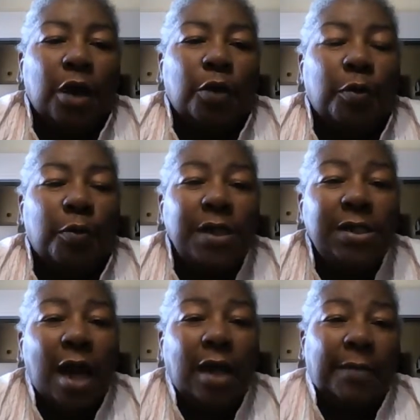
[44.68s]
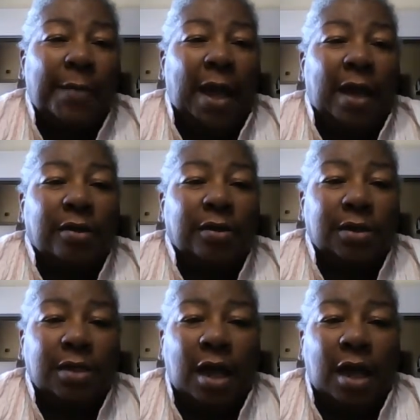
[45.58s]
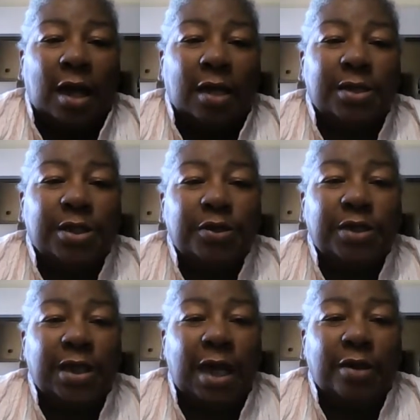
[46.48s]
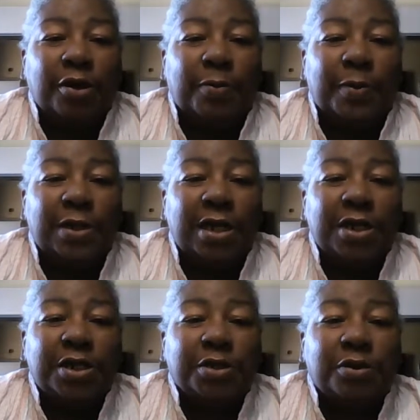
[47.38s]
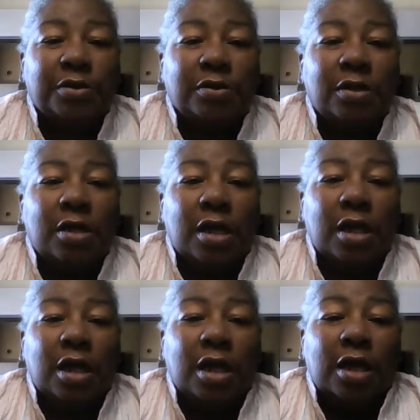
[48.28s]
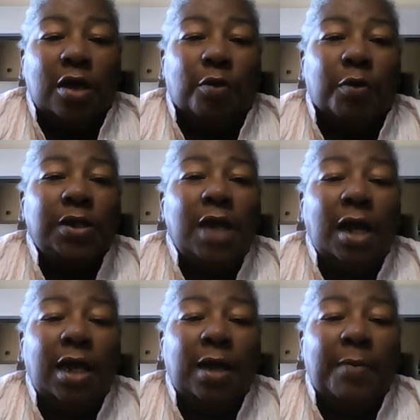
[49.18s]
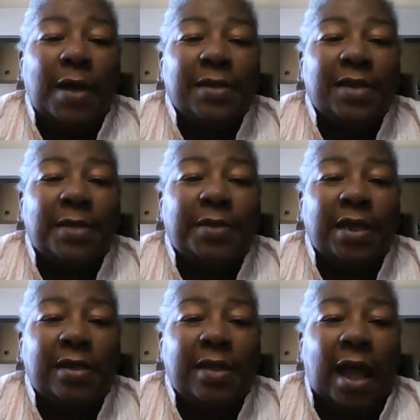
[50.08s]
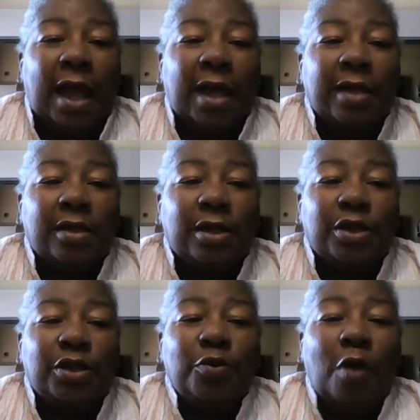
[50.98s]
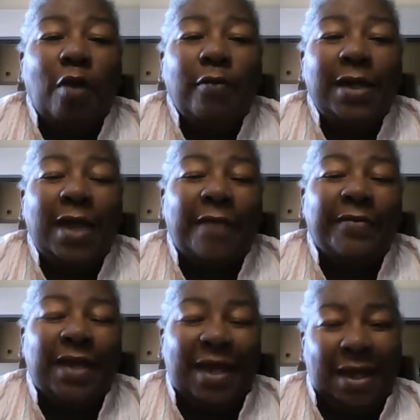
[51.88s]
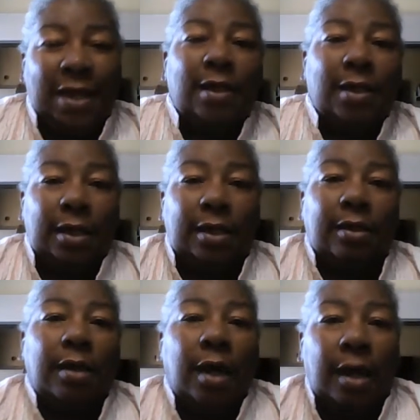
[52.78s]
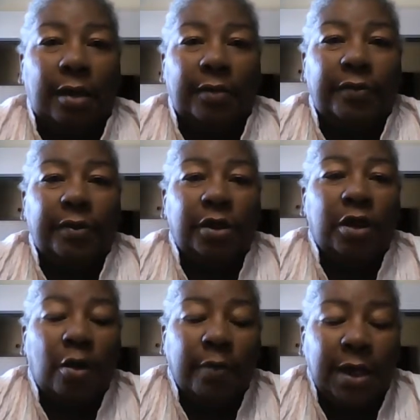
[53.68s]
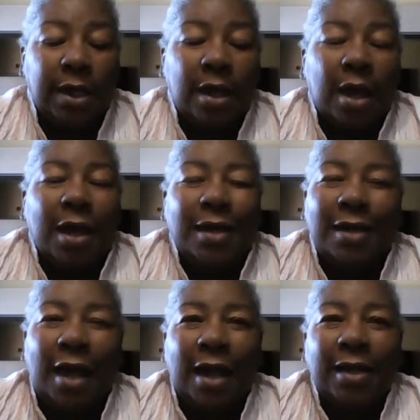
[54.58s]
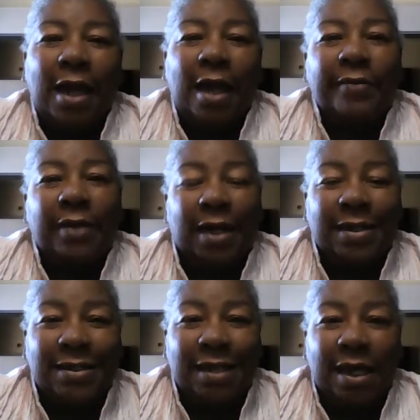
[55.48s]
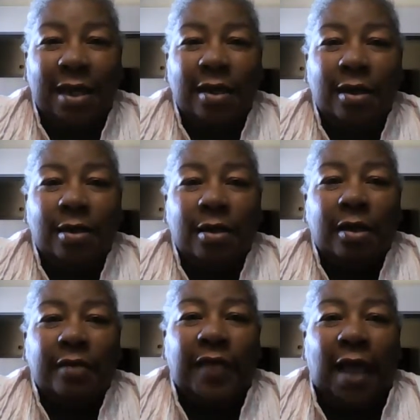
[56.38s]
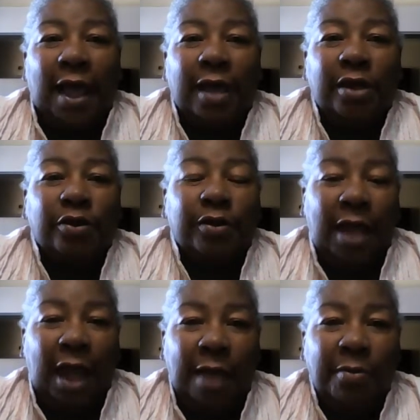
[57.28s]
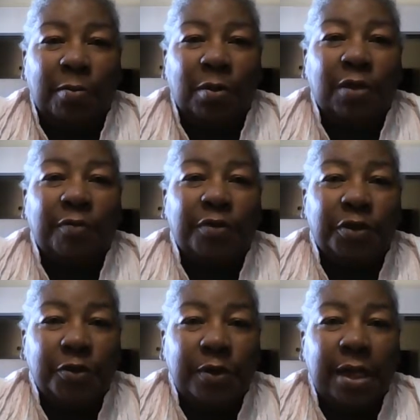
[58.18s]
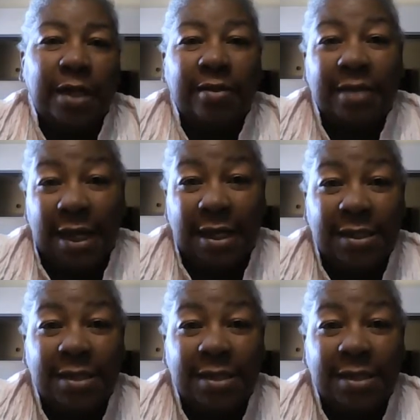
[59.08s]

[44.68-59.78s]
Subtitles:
When we talk about searching out your potential, we're talking about something that you already have an inkling of. You already kind of have an idea that you're capable of doing this,